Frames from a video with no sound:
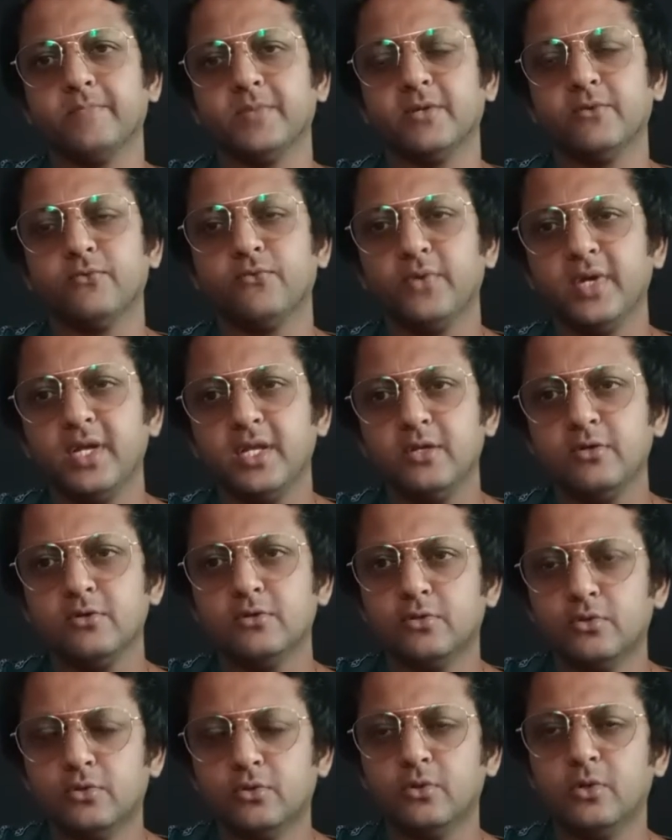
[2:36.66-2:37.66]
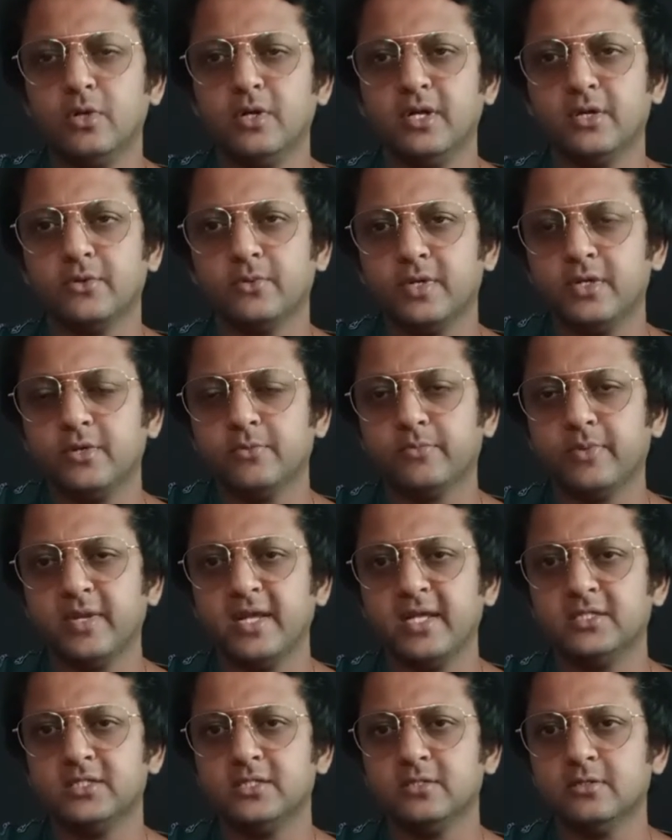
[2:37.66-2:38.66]
when you hold it, when you
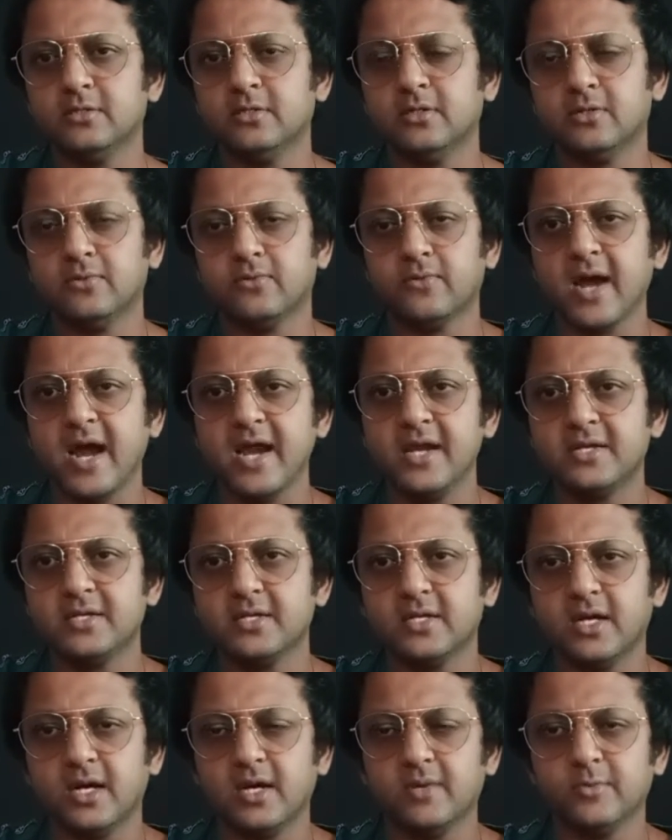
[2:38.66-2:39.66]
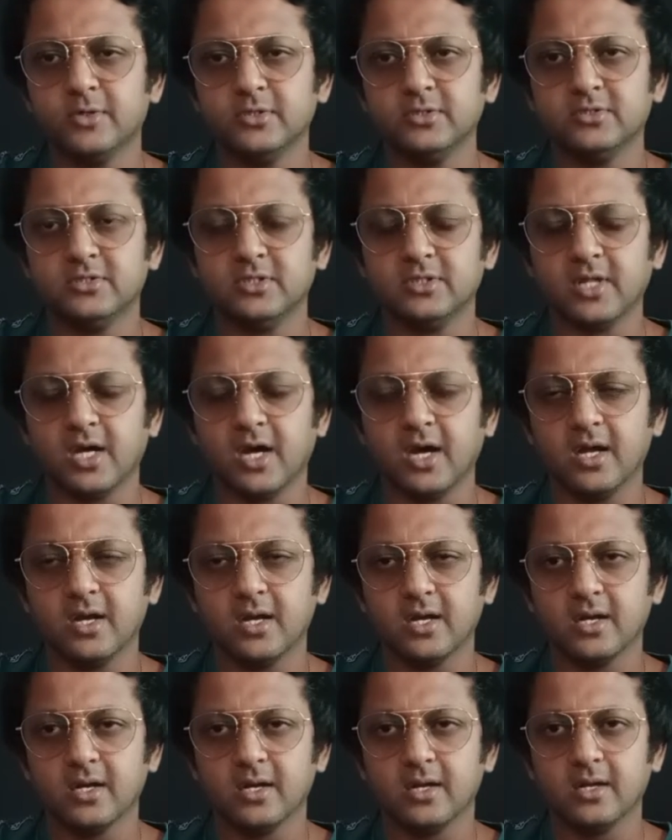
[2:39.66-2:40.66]
place your right arm on sitar,
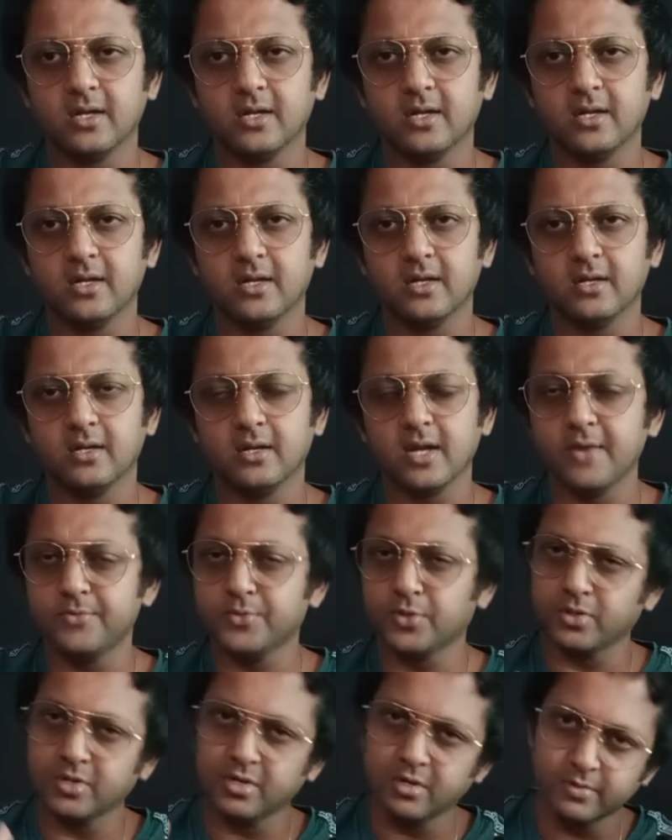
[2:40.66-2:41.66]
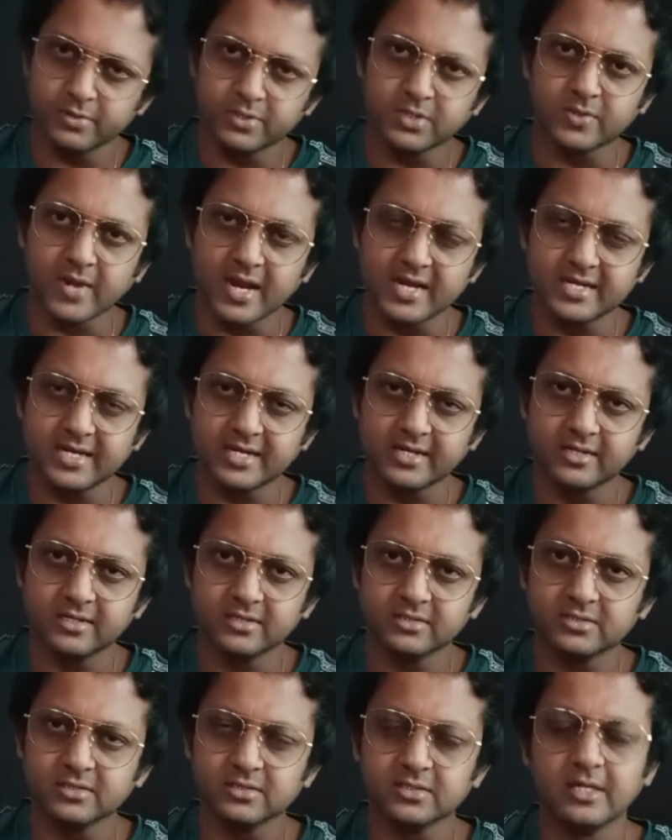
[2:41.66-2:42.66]
I'm talking about the right
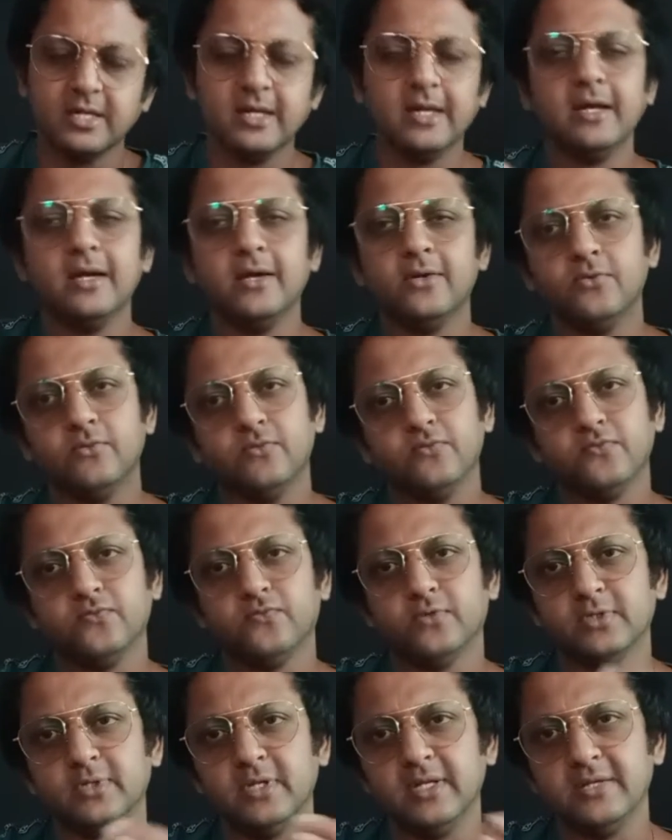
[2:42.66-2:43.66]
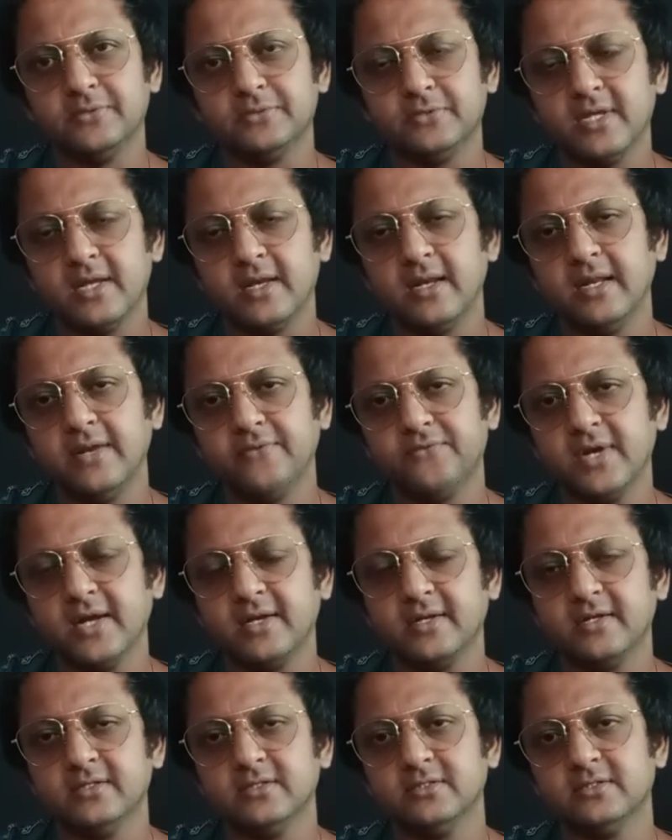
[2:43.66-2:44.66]
handers. For the left
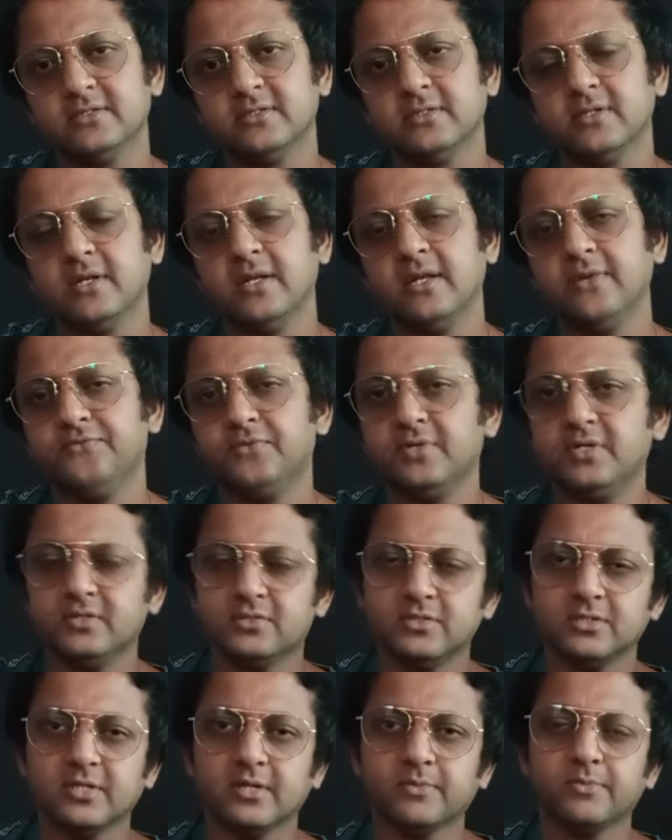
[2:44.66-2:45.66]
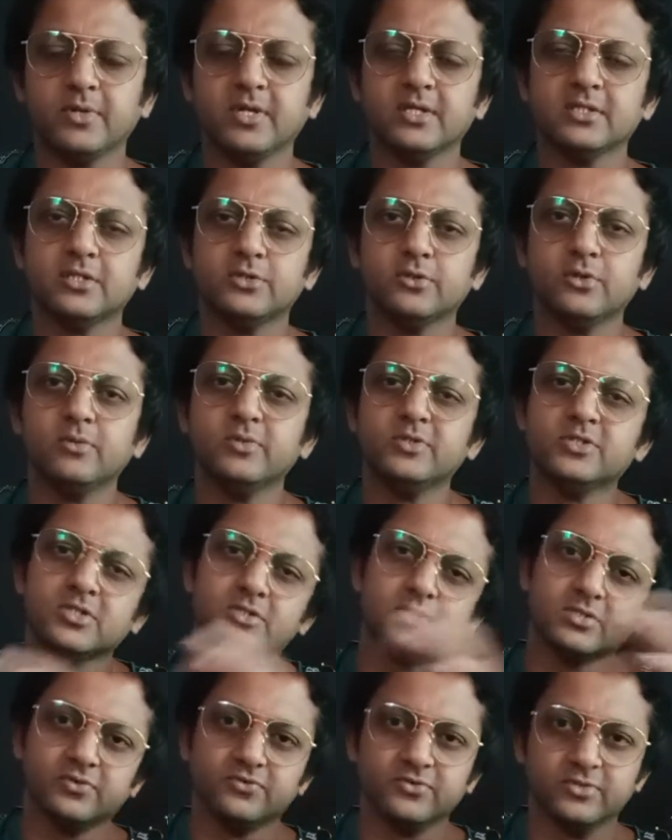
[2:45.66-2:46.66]
handers, lefty sitar players, it will be
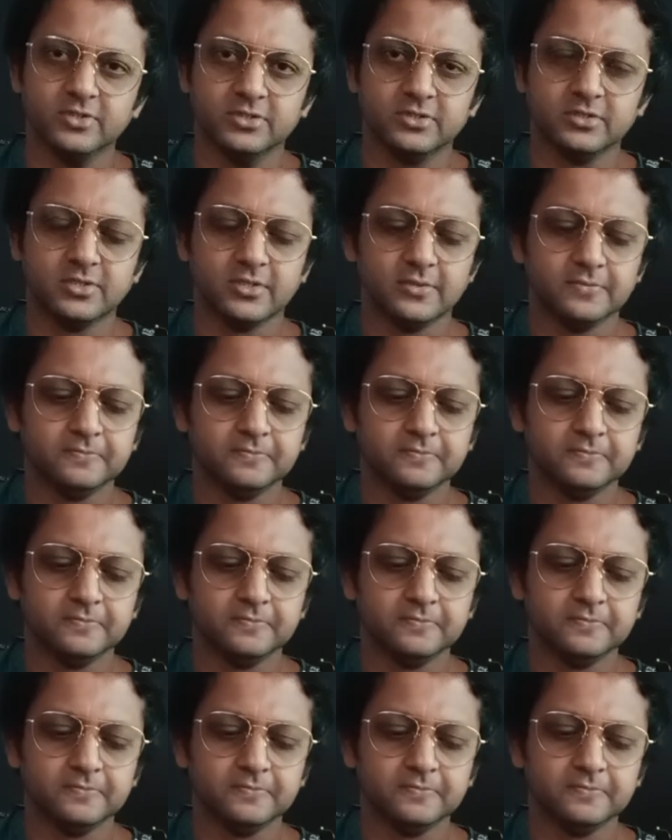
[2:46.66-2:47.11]
just reversed.